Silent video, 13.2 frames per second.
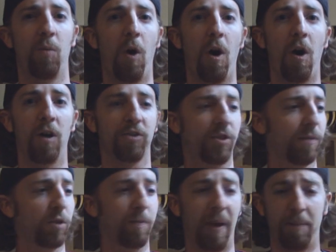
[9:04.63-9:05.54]
the walls.
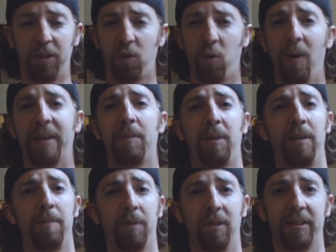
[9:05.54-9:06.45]
There was maybe 20
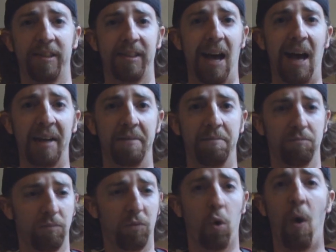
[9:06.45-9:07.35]
people inside,
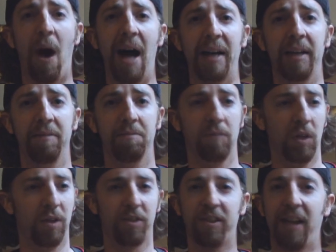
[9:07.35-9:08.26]
quiet,
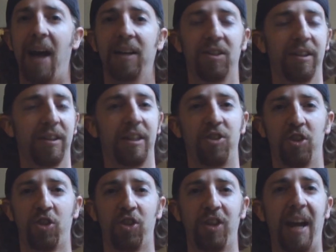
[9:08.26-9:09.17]
silently
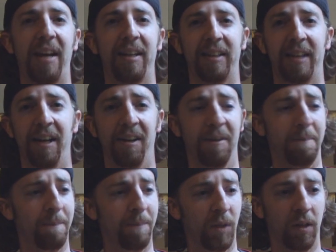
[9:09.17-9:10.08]
just standing
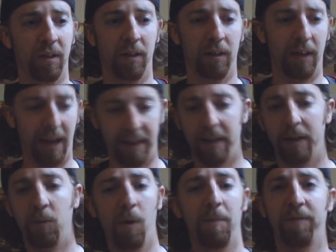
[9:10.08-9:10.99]
there. And
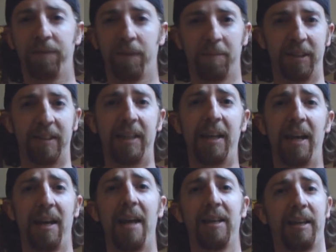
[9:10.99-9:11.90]
then a woman from the
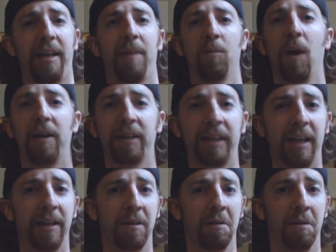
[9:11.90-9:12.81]
TAA came running
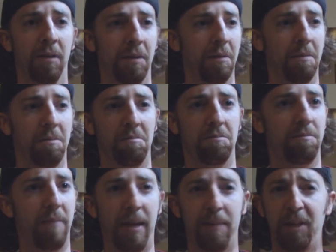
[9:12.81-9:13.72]
in,
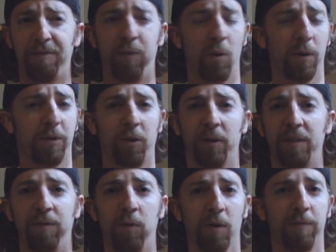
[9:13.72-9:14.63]
maybe
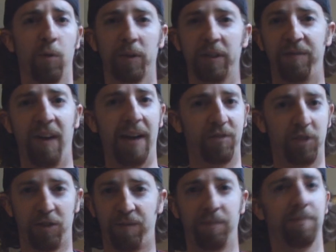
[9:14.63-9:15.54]
4:30, 4:45,
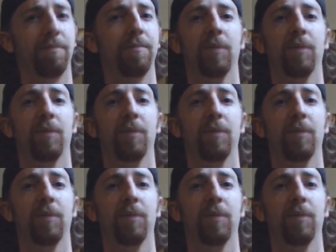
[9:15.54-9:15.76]
just